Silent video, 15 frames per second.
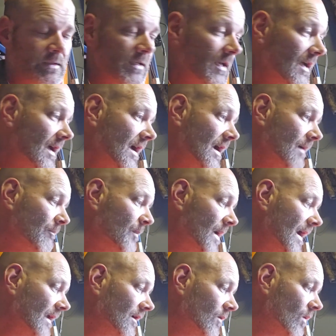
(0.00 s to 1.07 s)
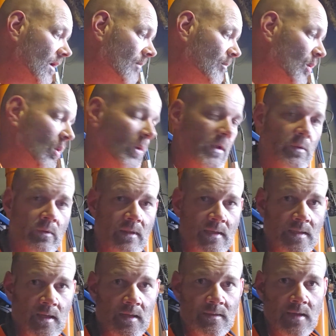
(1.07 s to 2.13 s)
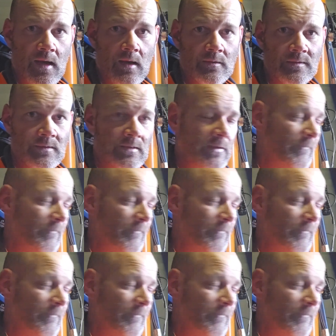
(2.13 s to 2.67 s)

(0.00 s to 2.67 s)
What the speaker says: but I won't bore you with the details.